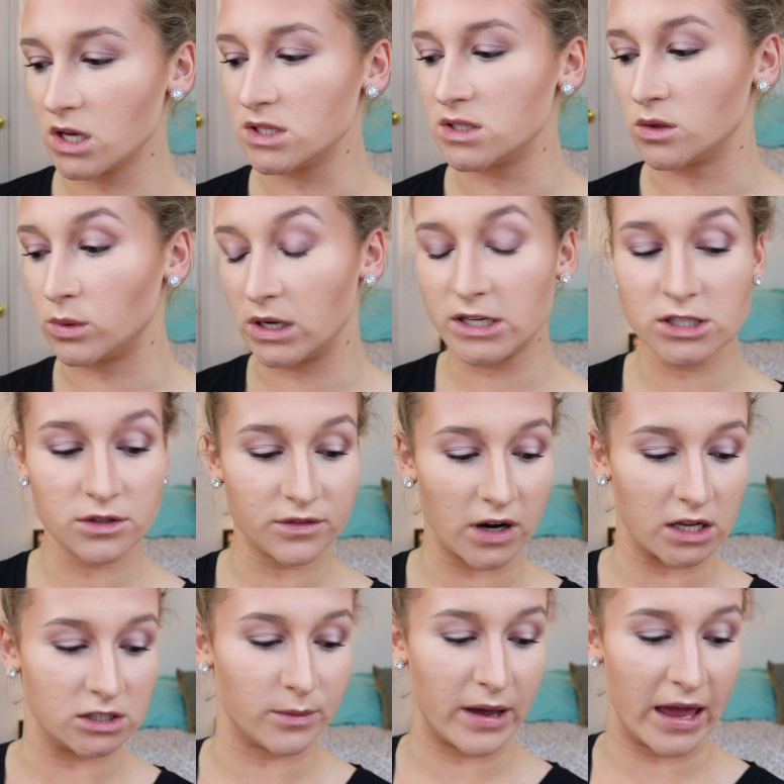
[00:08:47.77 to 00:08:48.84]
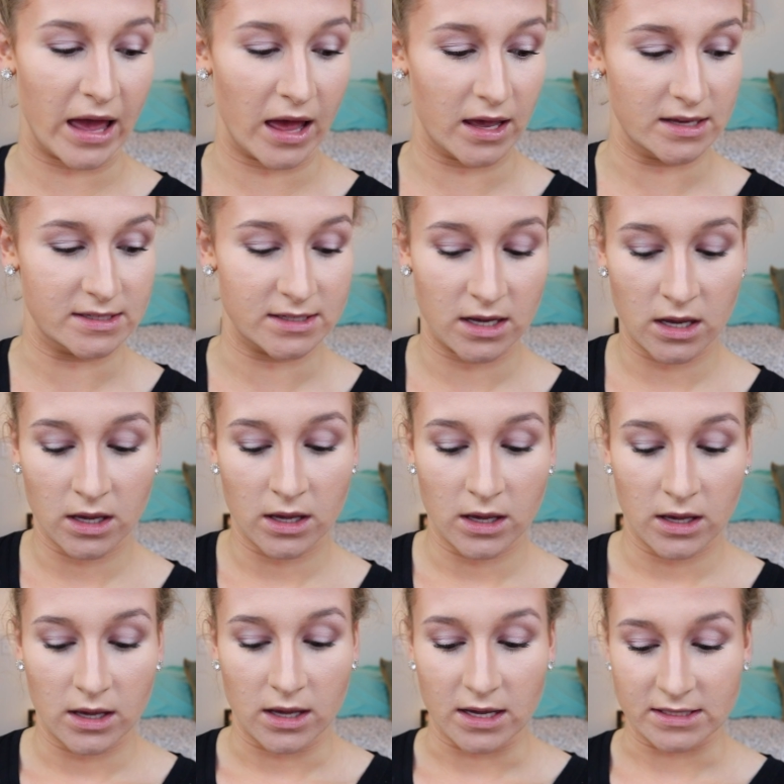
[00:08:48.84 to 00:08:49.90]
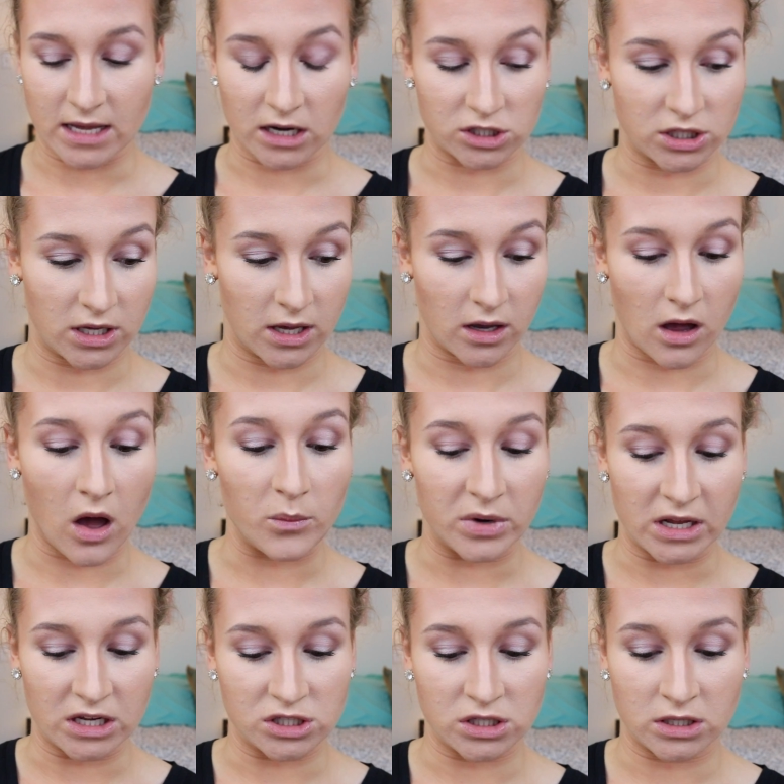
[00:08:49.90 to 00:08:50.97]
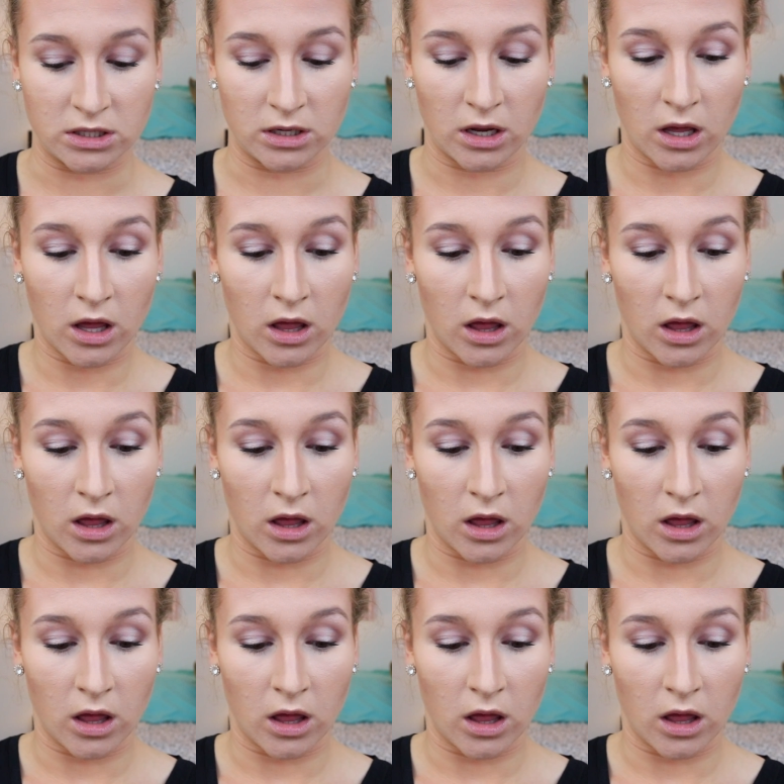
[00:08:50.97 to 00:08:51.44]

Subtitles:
So what I do for under my eyes is actually a combination